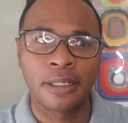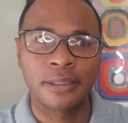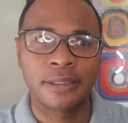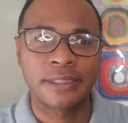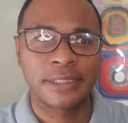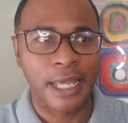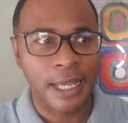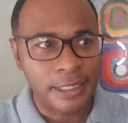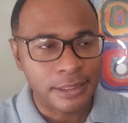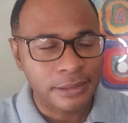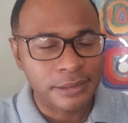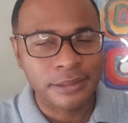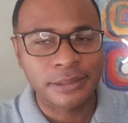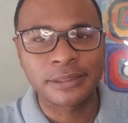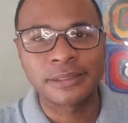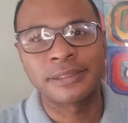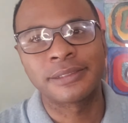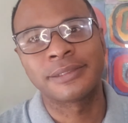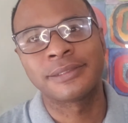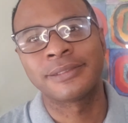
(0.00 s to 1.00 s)

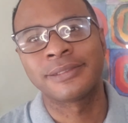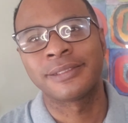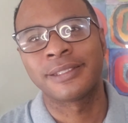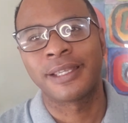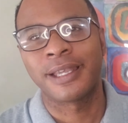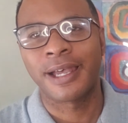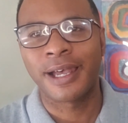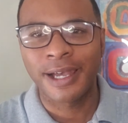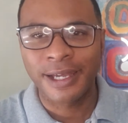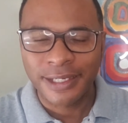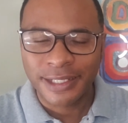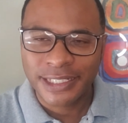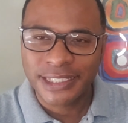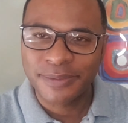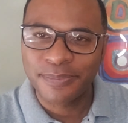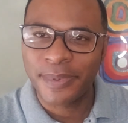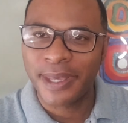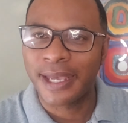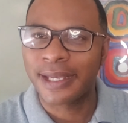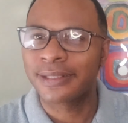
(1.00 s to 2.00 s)
sudden,
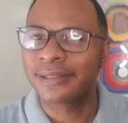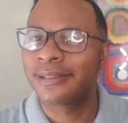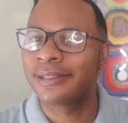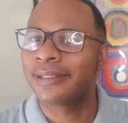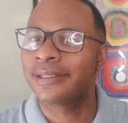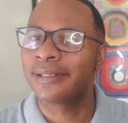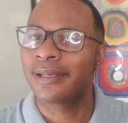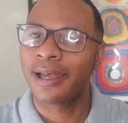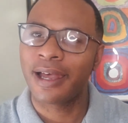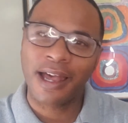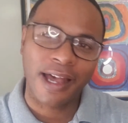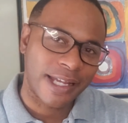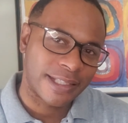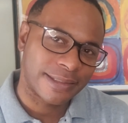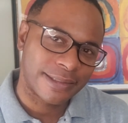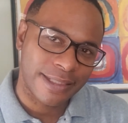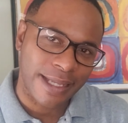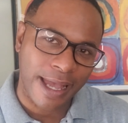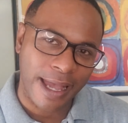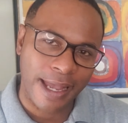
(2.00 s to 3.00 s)
unexpected,
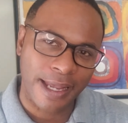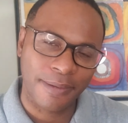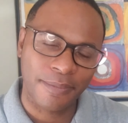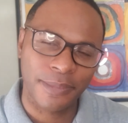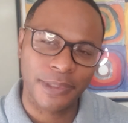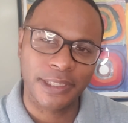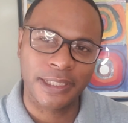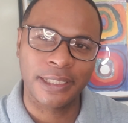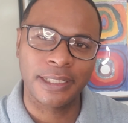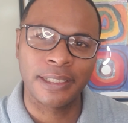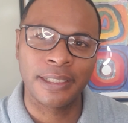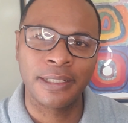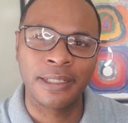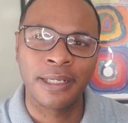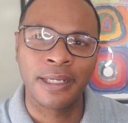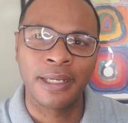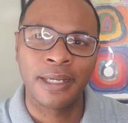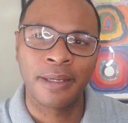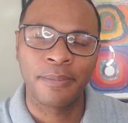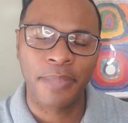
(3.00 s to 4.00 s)
untimely
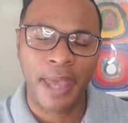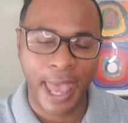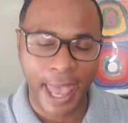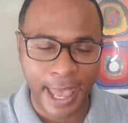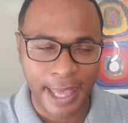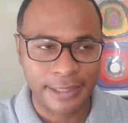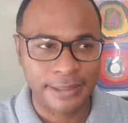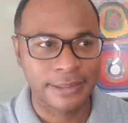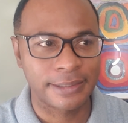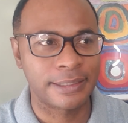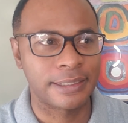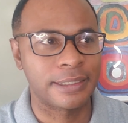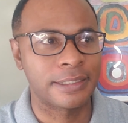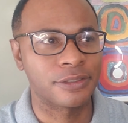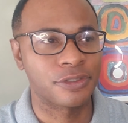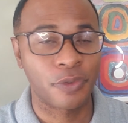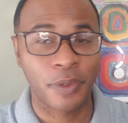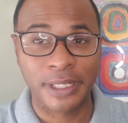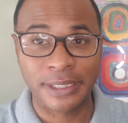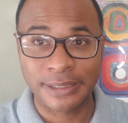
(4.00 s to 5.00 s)

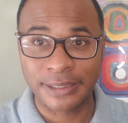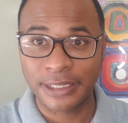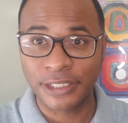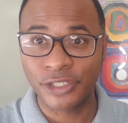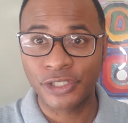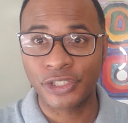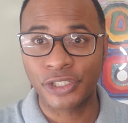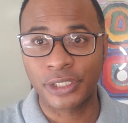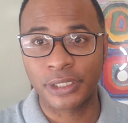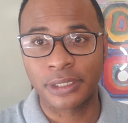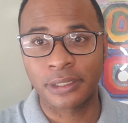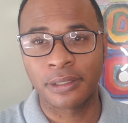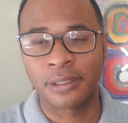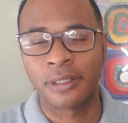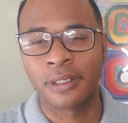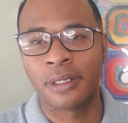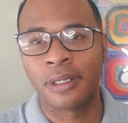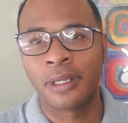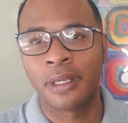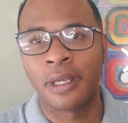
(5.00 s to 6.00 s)
passing transition
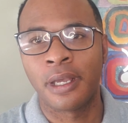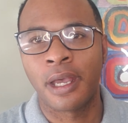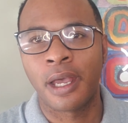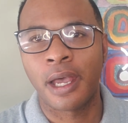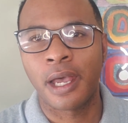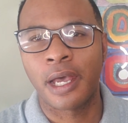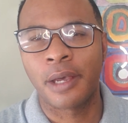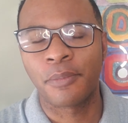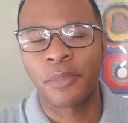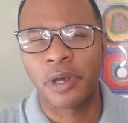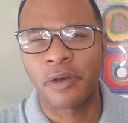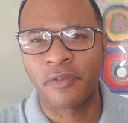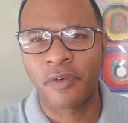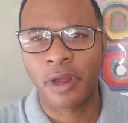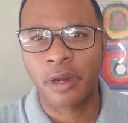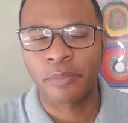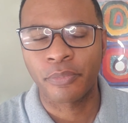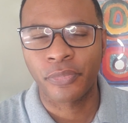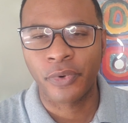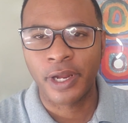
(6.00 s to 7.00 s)
of
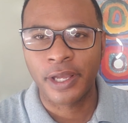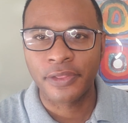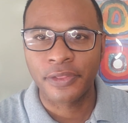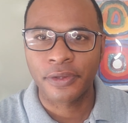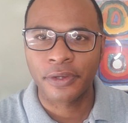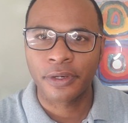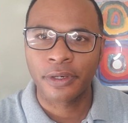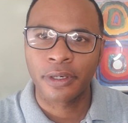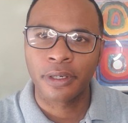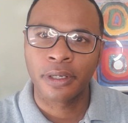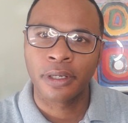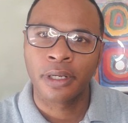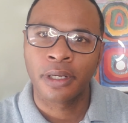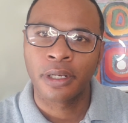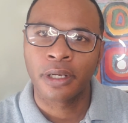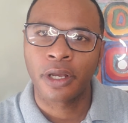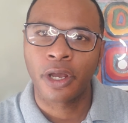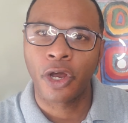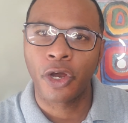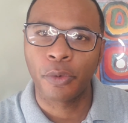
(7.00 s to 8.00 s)
our brother,
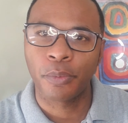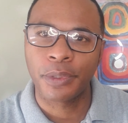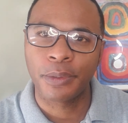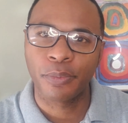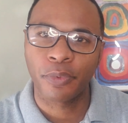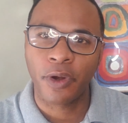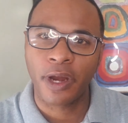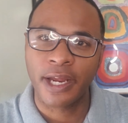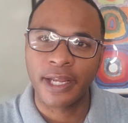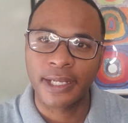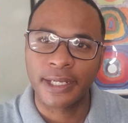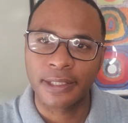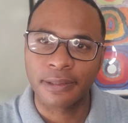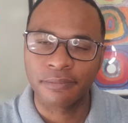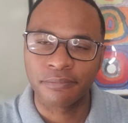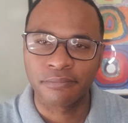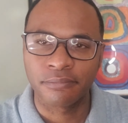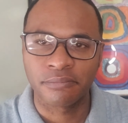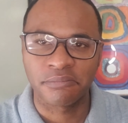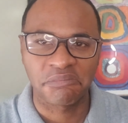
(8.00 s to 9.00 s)
Kobe Bryant,
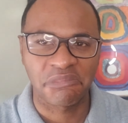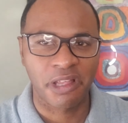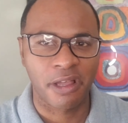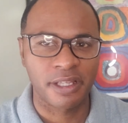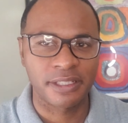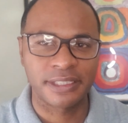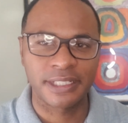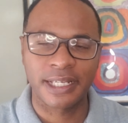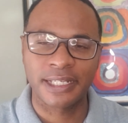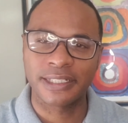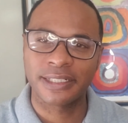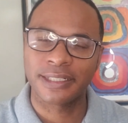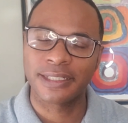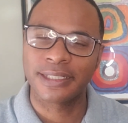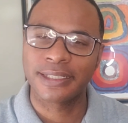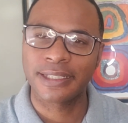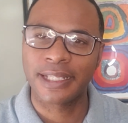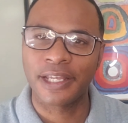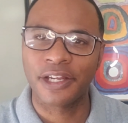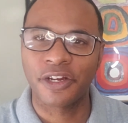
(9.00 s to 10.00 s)
Los
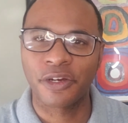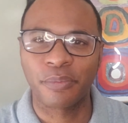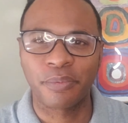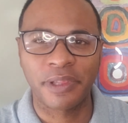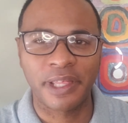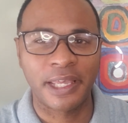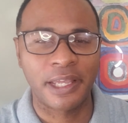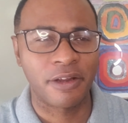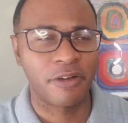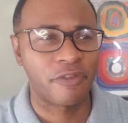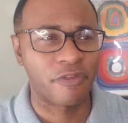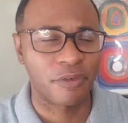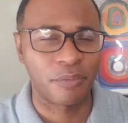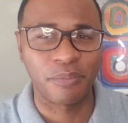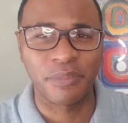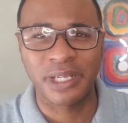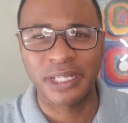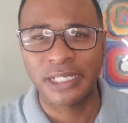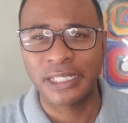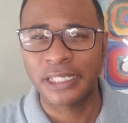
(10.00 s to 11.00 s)
Angeles Lakers player for
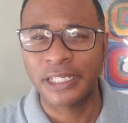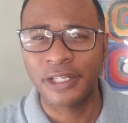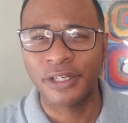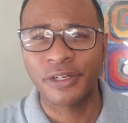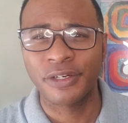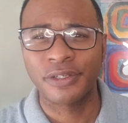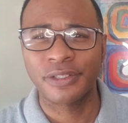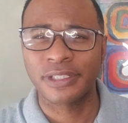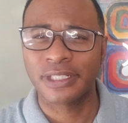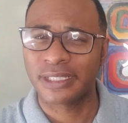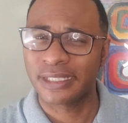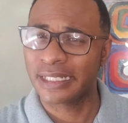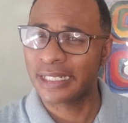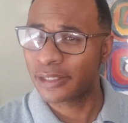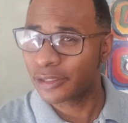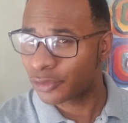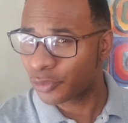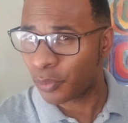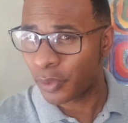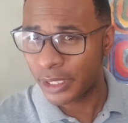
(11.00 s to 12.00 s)
many years, I
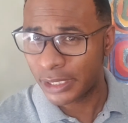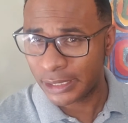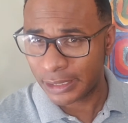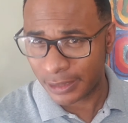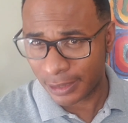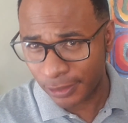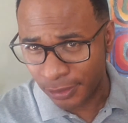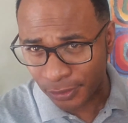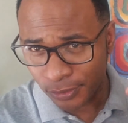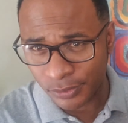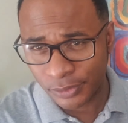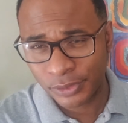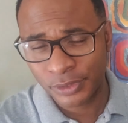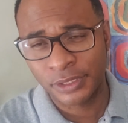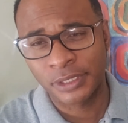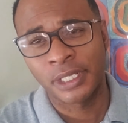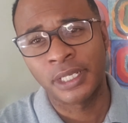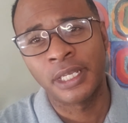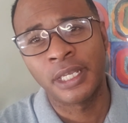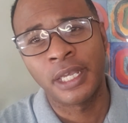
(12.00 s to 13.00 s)
think 20
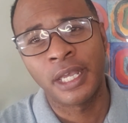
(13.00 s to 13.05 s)
years.